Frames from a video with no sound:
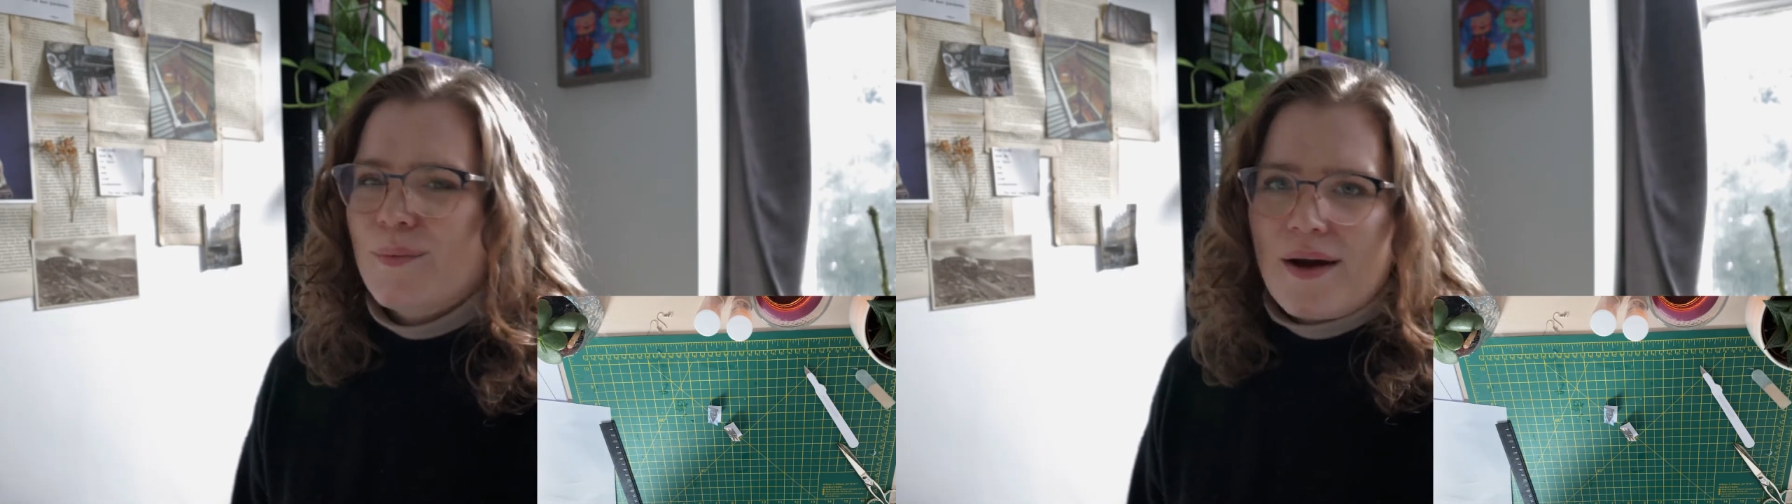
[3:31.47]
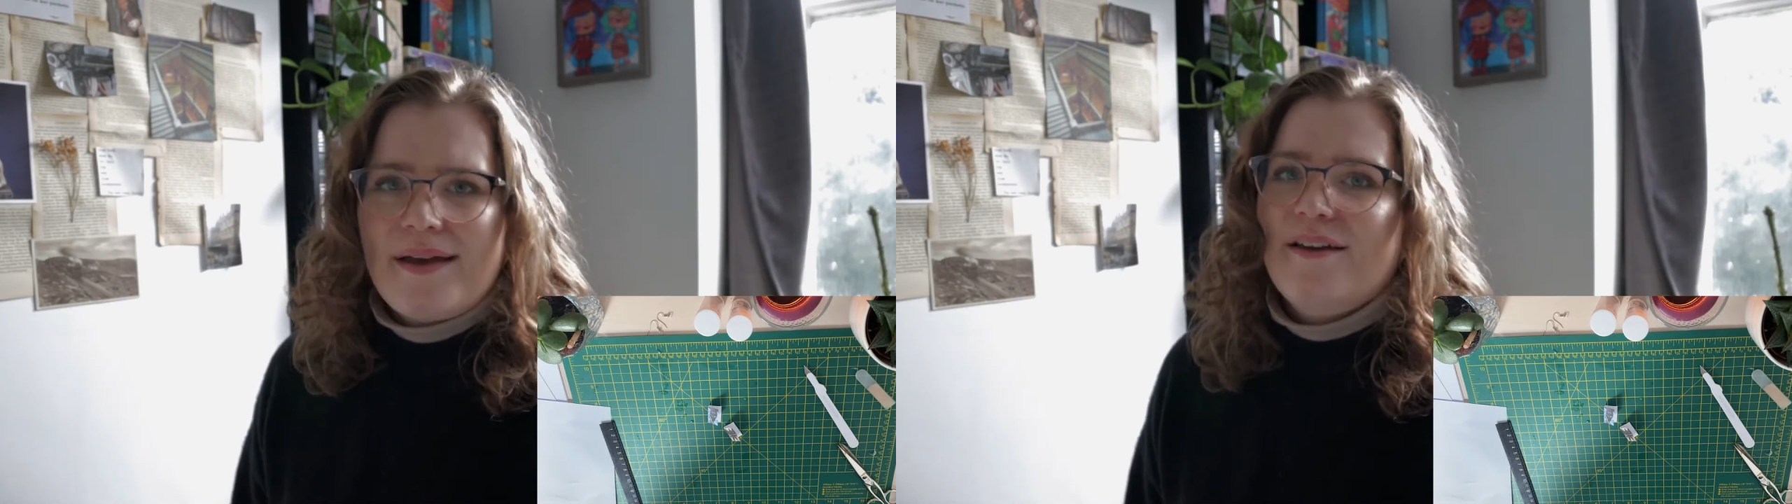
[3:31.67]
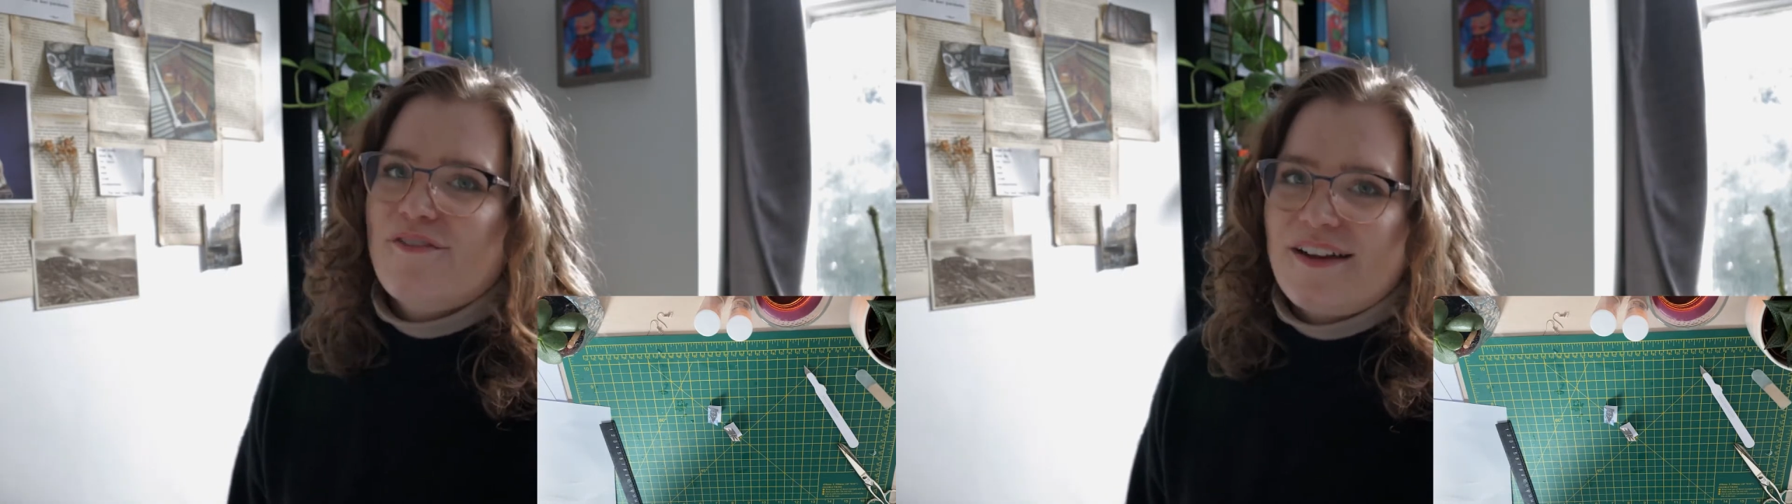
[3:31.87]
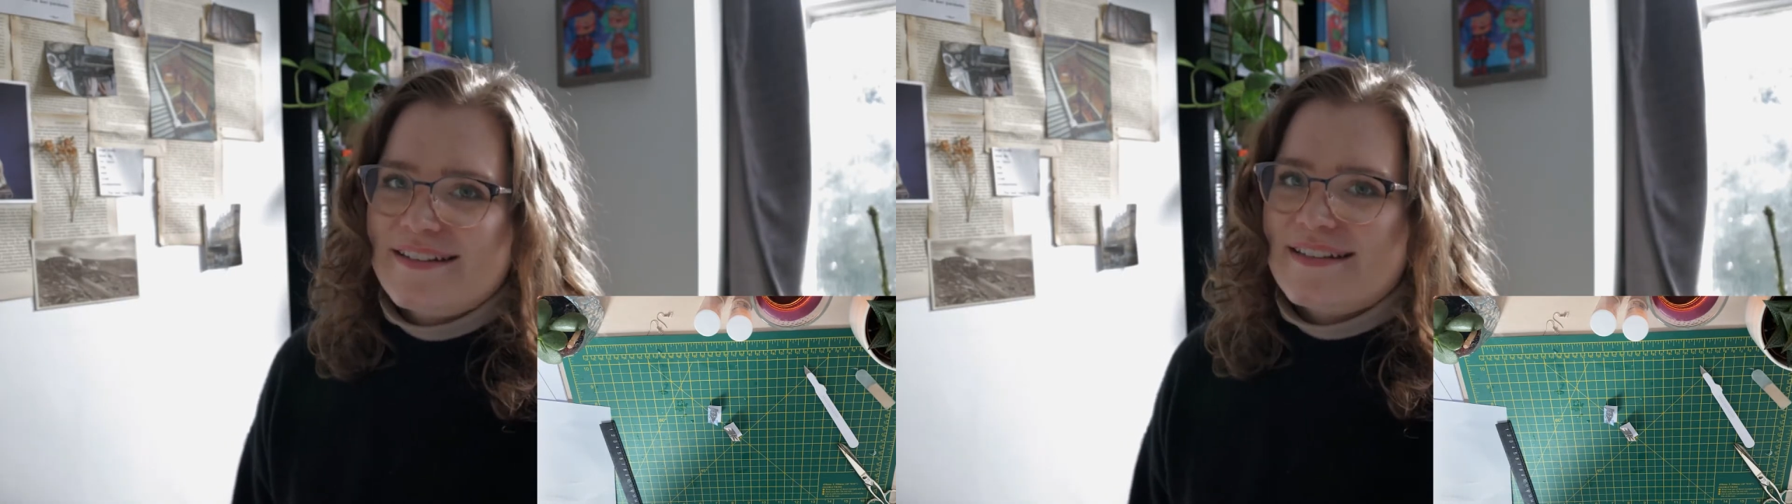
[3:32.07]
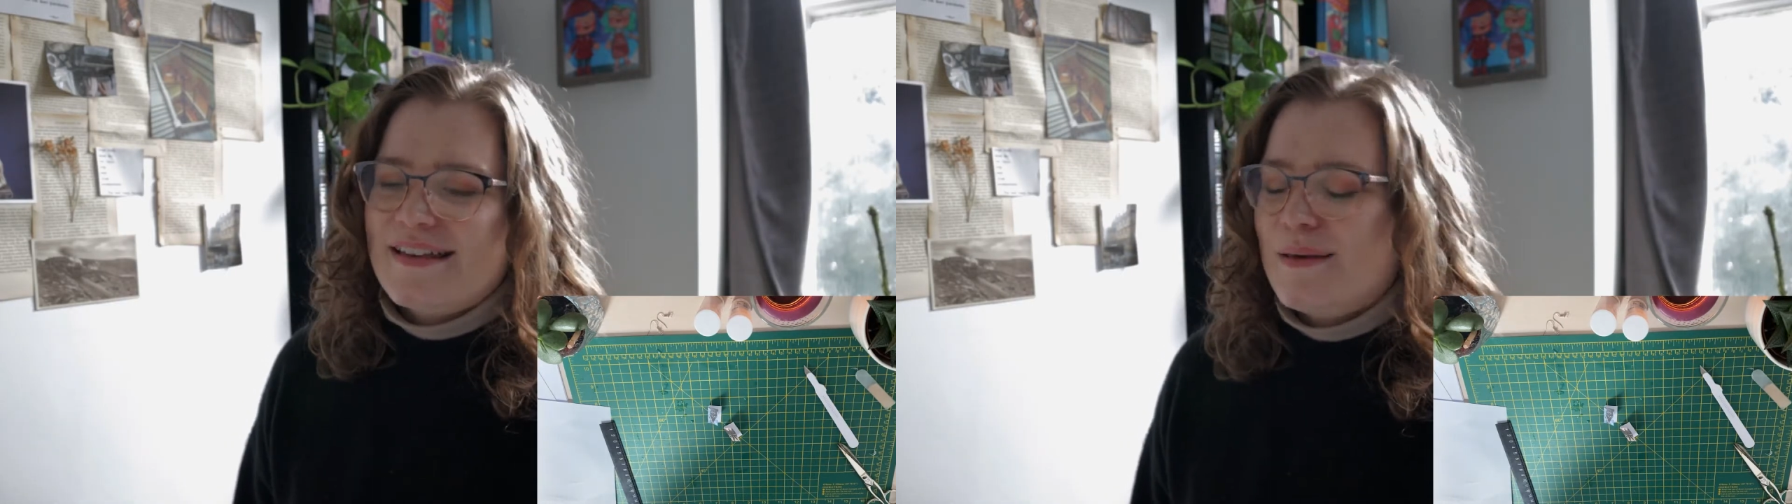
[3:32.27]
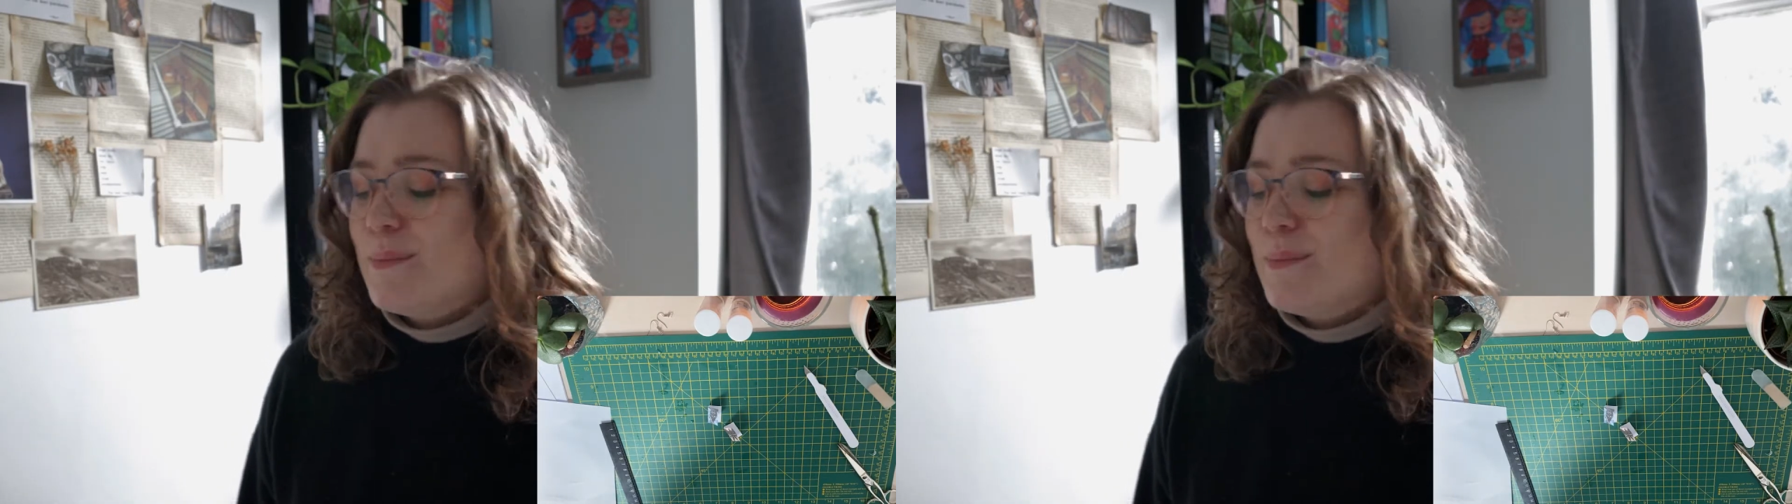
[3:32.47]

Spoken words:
YA fantasy